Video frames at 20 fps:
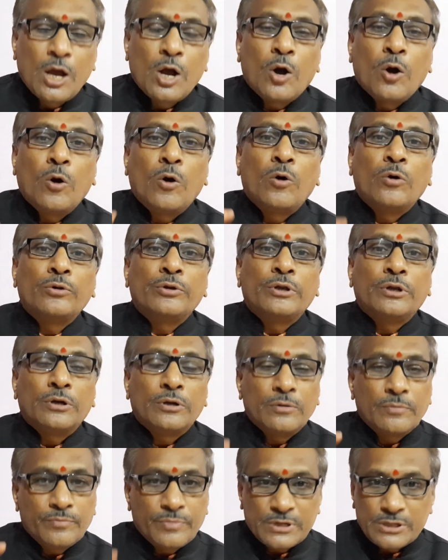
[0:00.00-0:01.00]
on the
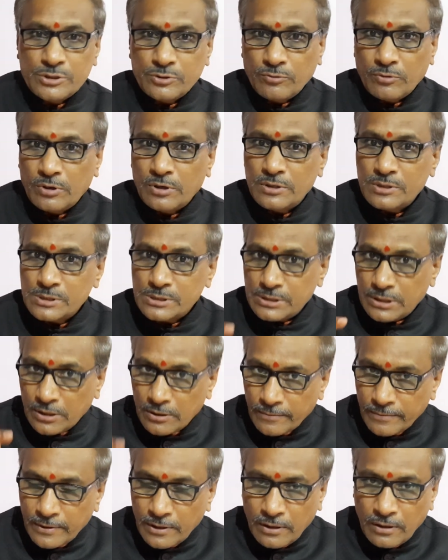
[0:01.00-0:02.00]
particular
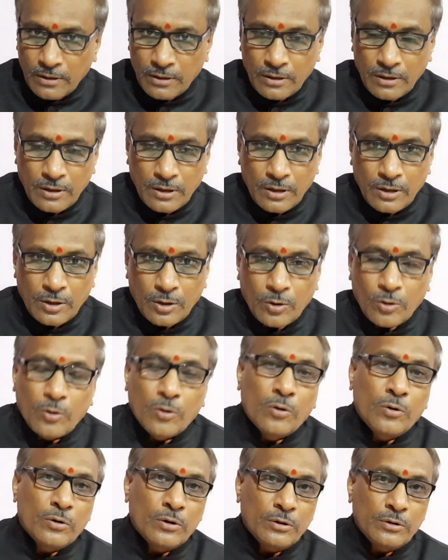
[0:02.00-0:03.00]
syllable
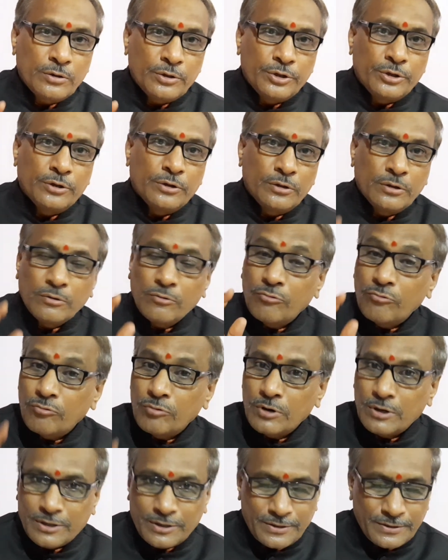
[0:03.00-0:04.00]
or the
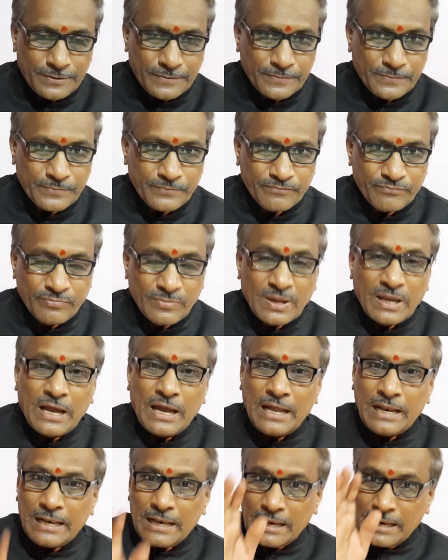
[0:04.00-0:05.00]
word,
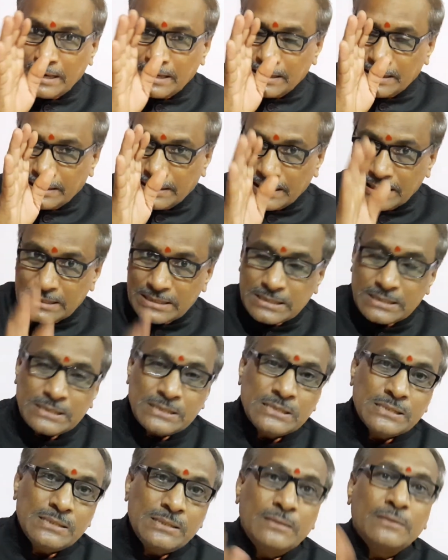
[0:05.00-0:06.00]
and that
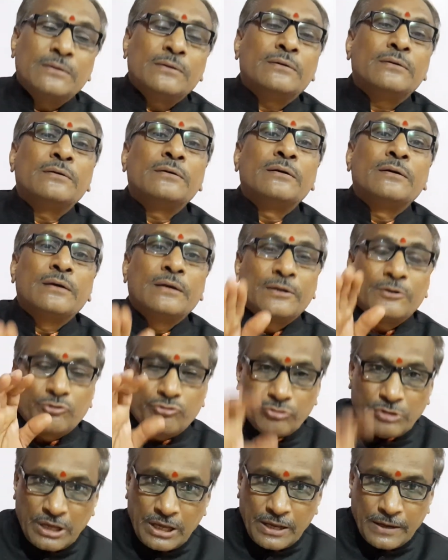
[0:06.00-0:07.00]
is the
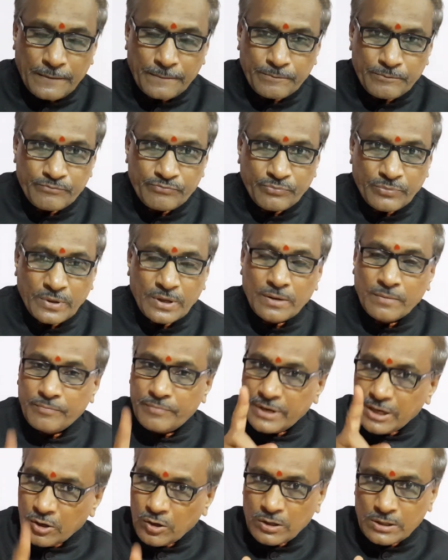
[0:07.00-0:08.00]
thing,
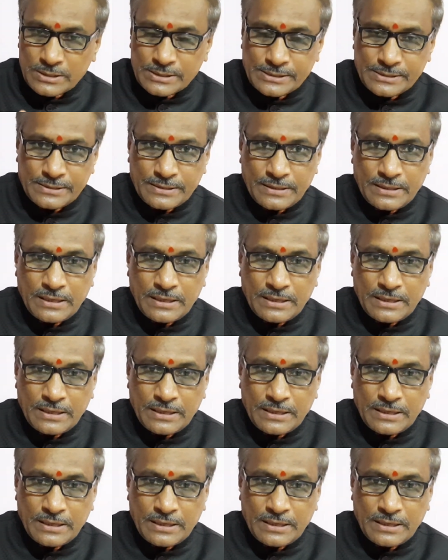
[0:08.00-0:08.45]
because